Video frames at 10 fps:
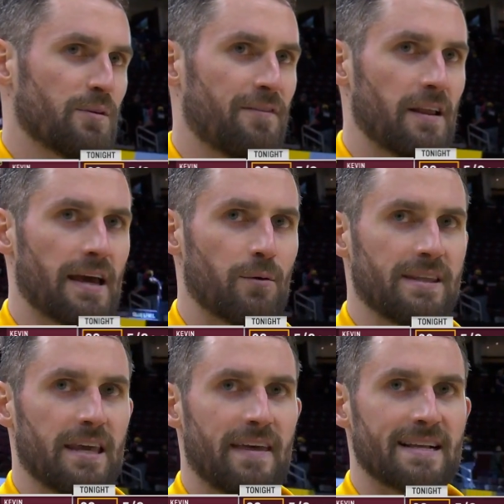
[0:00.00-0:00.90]
We felt like we
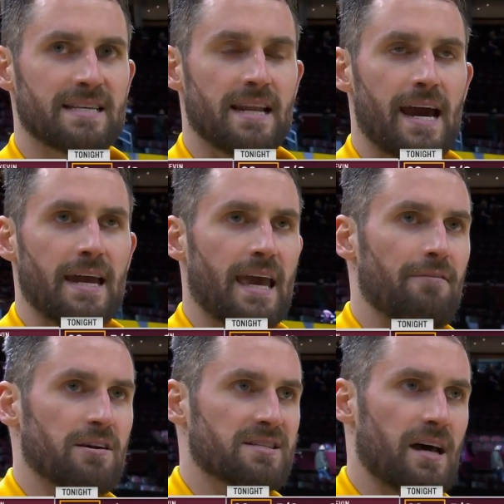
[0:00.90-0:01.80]
did that tonight, gave
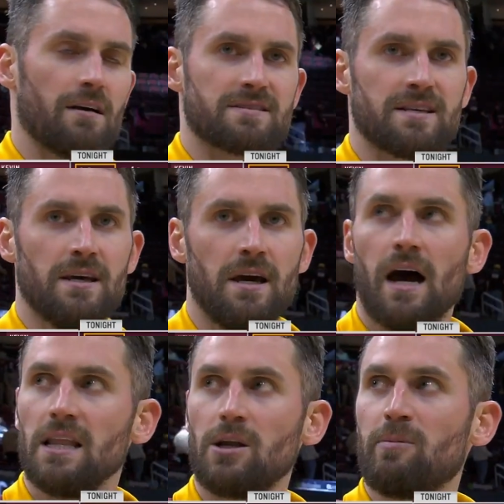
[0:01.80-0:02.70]
ourselves
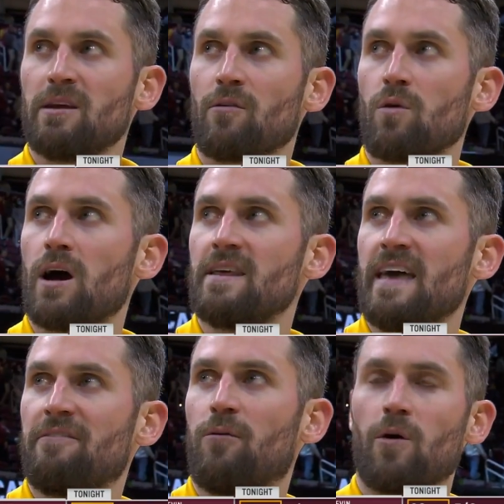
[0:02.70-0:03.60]
a little bit of a run in
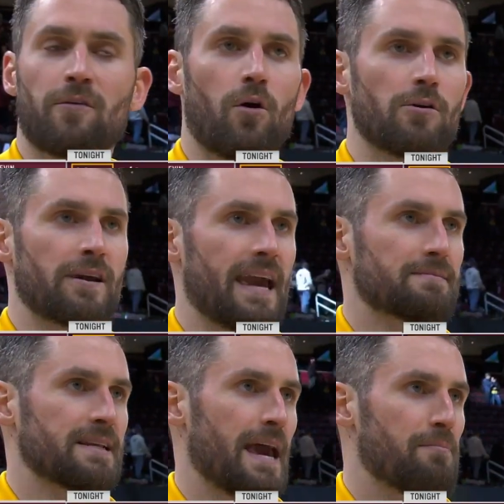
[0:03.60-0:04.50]
that fourth quarter,
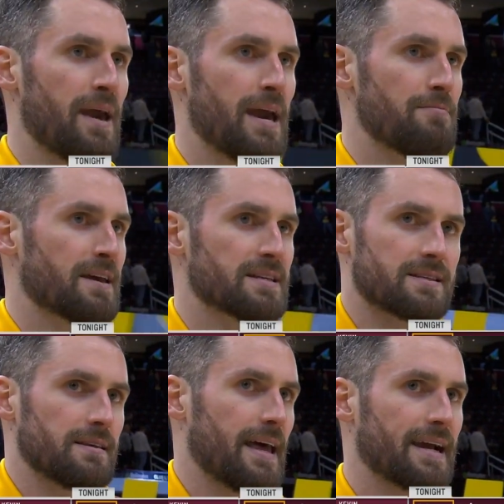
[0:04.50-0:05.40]
kept it at bay
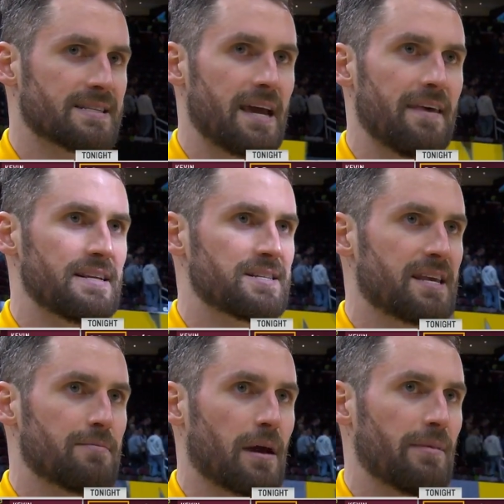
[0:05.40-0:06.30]
because, like I said, they just
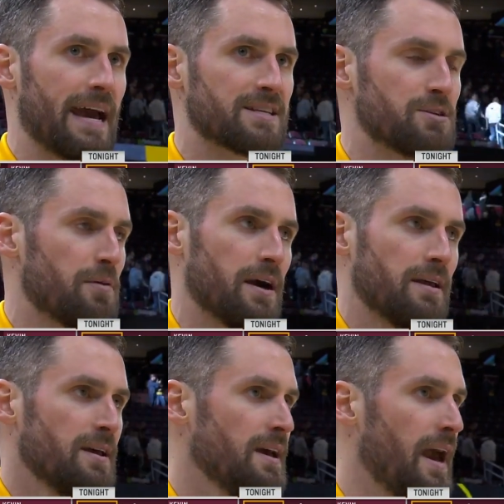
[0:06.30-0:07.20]
keep coming at you, but
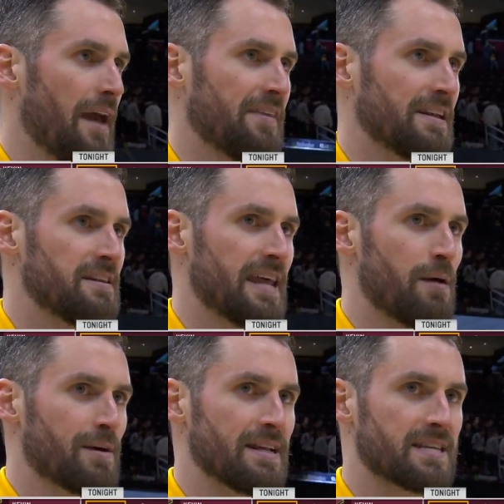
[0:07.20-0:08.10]
at the end of the day,
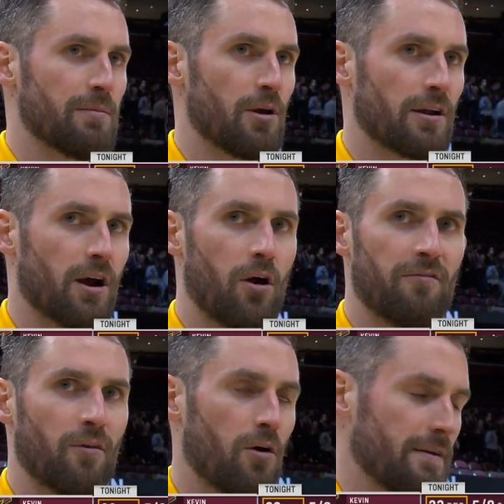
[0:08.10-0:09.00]
we get a W on the home
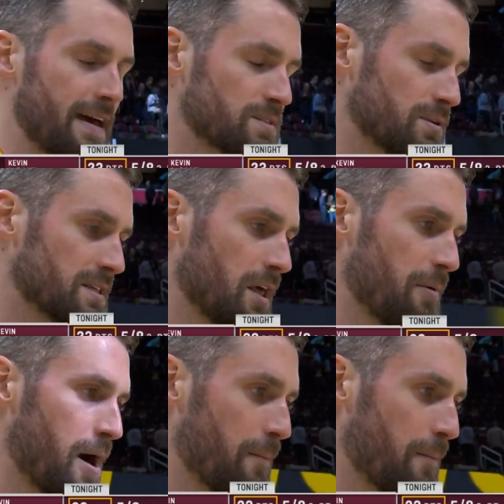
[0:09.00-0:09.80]
floor, and that's what it's all about.